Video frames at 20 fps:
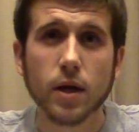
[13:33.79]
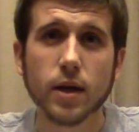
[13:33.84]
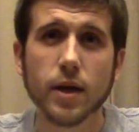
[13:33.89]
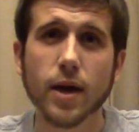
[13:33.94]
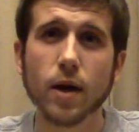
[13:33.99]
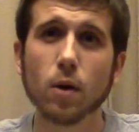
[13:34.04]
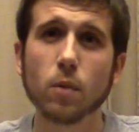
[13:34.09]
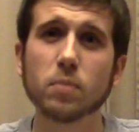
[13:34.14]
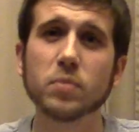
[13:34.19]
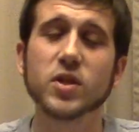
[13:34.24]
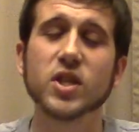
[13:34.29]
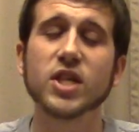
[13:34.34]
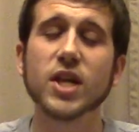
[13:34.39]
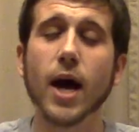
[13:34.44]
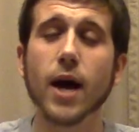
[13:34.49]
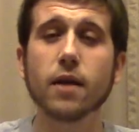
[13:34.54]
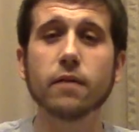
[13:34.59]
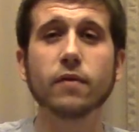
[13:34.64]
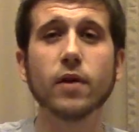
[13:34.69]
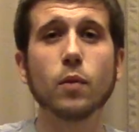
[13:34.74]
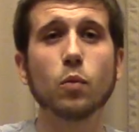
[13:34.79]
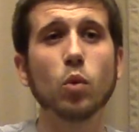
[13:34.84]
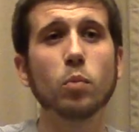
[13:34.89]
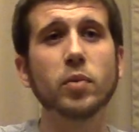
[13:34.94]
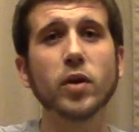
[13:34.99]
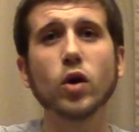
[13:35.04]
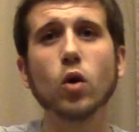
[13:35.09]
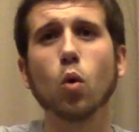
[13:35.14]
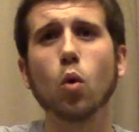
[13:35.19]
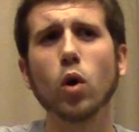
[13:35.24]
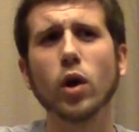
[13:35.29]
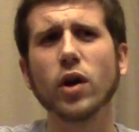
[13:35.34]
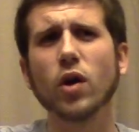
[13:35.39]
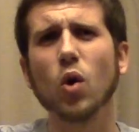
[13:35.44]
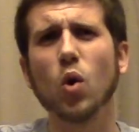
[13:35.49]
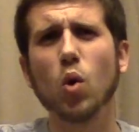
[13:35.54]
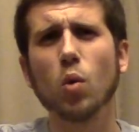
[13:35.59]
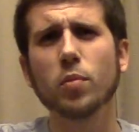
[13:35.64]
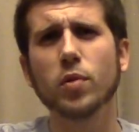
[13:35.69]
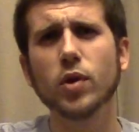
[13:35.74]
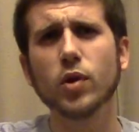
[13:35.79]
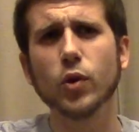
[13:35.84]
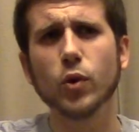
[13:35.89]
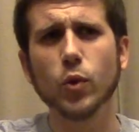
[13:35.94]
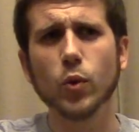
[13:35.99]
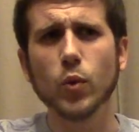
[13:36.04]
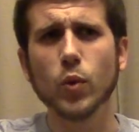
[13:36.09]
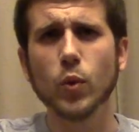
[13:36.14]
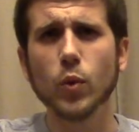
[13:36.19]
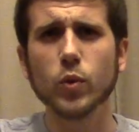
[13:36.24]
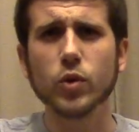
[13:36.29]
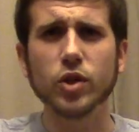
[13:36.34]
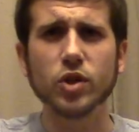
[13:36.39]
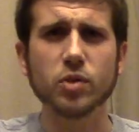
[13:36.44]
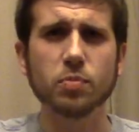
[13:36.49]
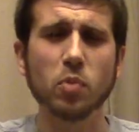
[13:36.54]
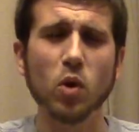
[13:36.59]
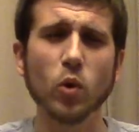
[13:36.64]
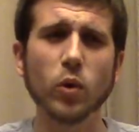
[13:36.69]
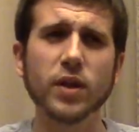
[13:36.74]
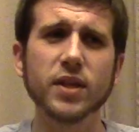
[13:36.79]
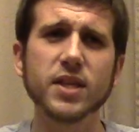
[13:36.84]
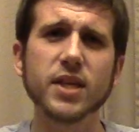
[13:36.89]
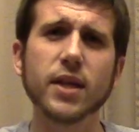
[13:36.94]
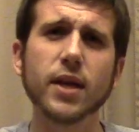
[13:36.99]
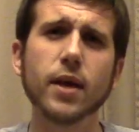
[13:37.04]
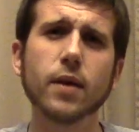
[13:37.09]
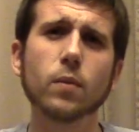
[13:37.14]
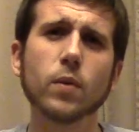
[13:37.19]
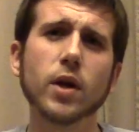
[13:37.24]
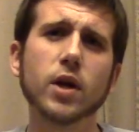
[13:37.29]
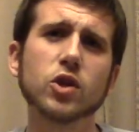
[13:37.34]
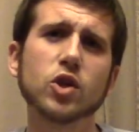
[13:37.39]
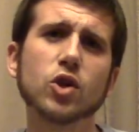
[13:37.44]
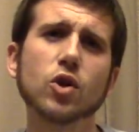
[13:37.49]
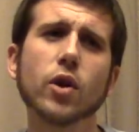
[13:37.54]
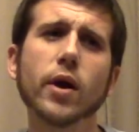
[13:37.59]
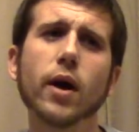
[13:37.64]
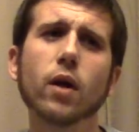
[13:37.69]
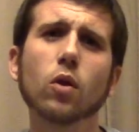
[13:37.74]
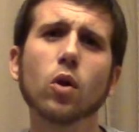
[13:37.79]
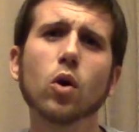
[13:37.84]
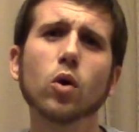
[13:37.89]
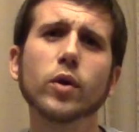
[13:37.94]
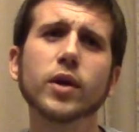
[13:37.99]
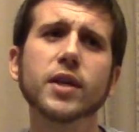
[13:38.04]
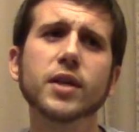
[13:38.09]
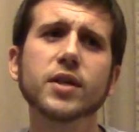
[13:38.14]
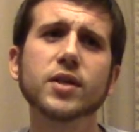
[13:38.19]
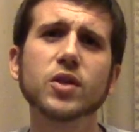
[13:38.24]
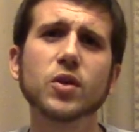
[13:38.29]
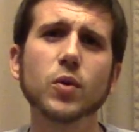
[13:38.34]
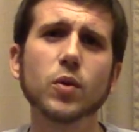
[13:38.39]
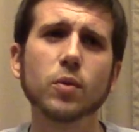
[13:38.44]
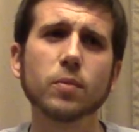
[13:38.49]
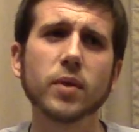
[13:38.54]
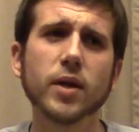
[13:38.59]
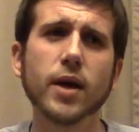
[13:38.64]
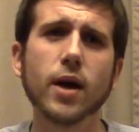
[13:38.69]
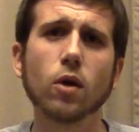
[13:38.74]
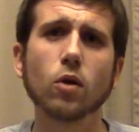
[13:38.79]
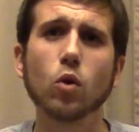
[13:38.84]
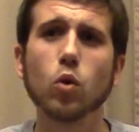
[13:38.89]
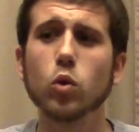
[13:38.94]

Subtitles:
Now, beside of him would be Corey Coleman, who just broke his hand. We're not sure how long he's going to be out.